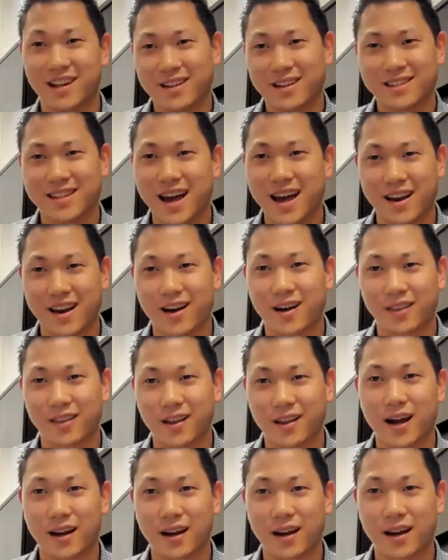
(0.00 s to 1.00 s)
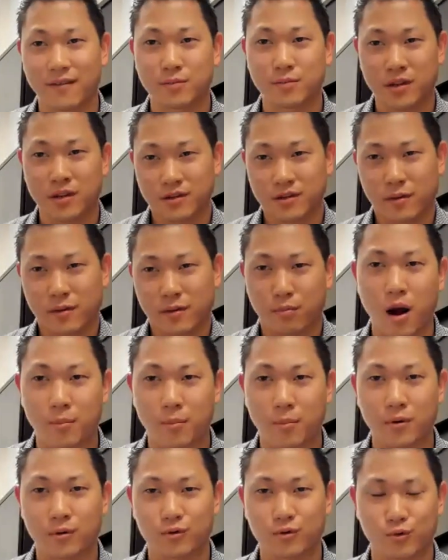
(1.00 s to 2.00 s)
of this data online, especially if the
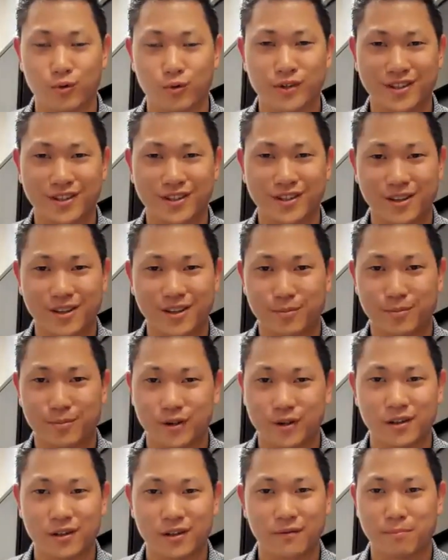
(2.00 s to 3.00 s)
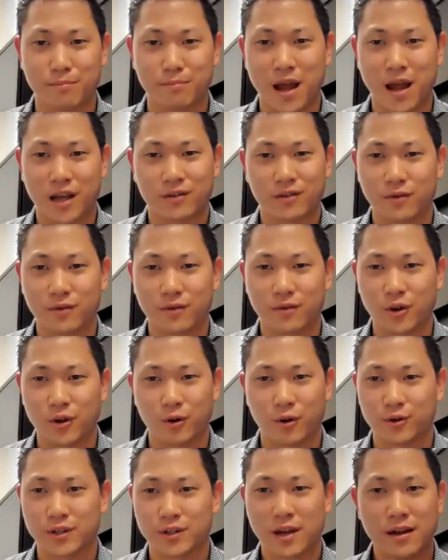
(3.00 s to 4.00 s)
property was recently purchased in the past few
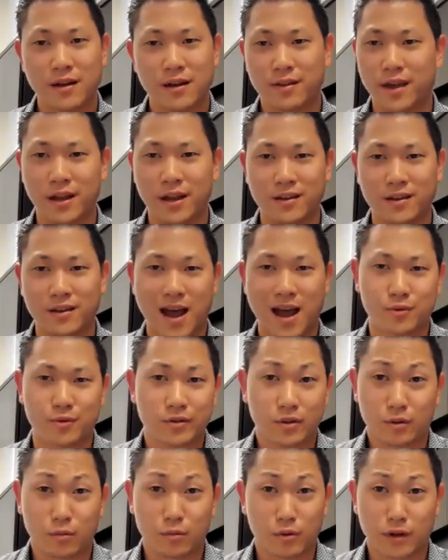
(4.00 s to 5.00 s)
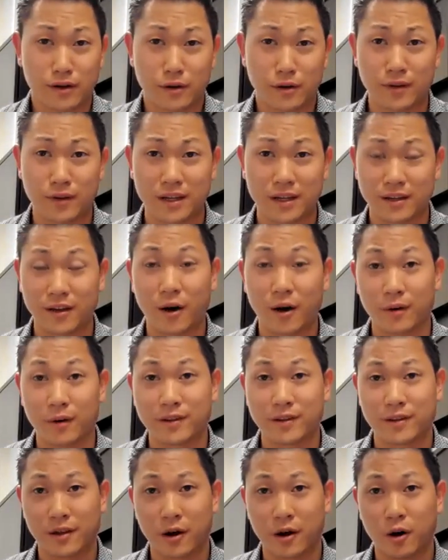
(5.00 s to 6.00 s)
years, they absolutely really don't need to go
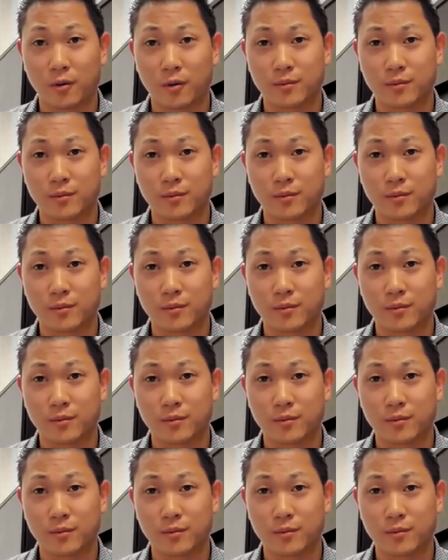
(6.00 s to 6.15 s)
into the home.